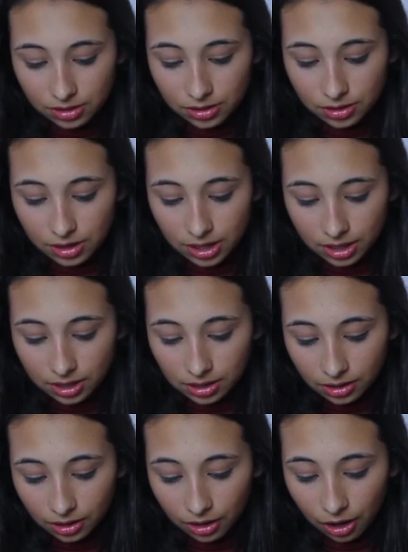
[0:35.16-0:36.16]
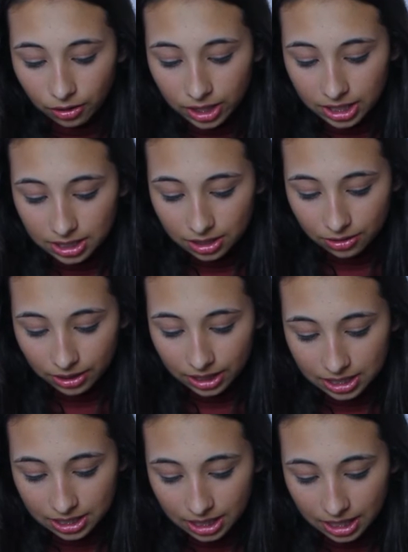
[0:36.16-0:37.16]
Ooh, the loading screen
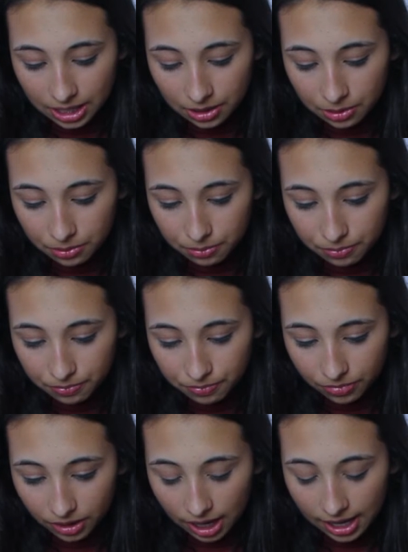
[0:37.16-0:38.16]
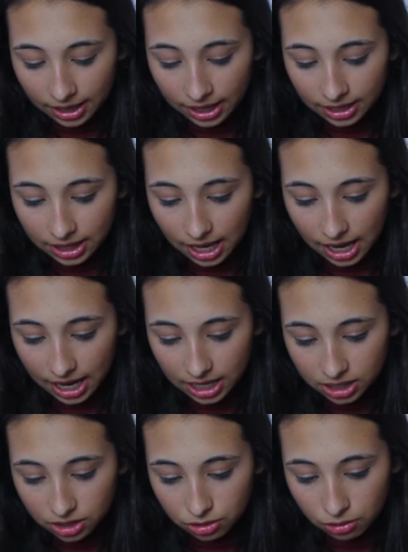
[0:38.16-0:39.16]
is cute. I like the
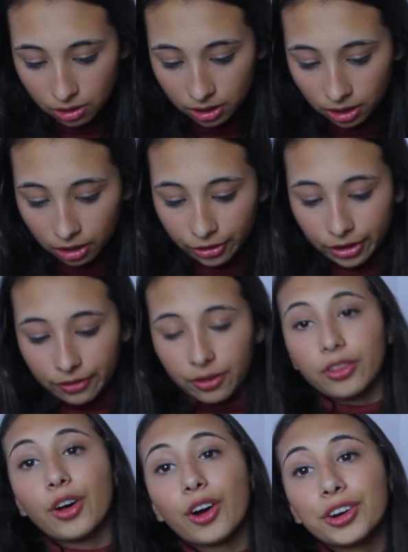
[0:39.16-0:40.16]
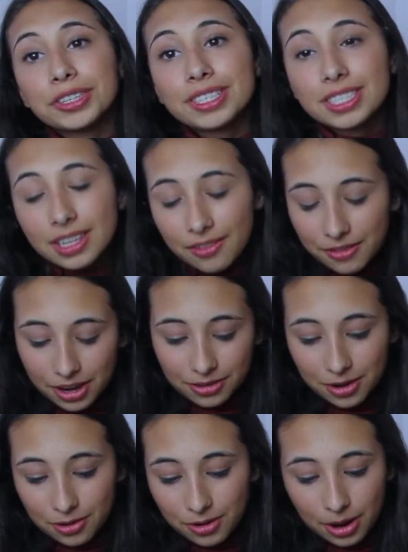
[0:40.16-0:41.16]
hand-drawn look of all the hearts and stuff. I
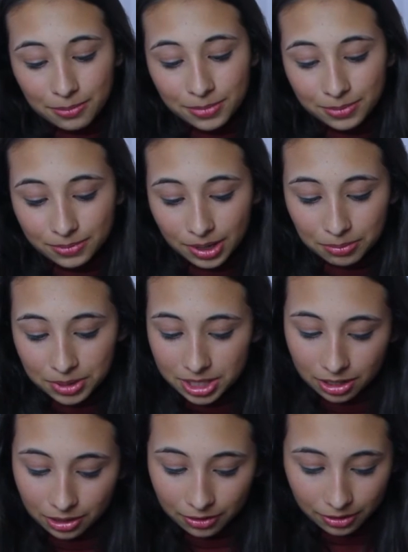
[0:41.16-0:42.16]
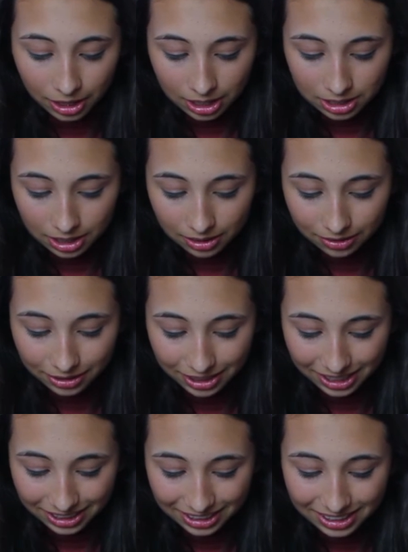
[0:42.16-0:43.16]
don't know. I'm, I'm a sucker for that stuff.
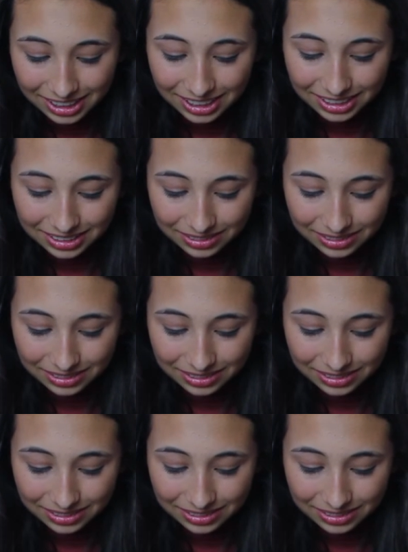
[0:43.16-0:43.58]
So.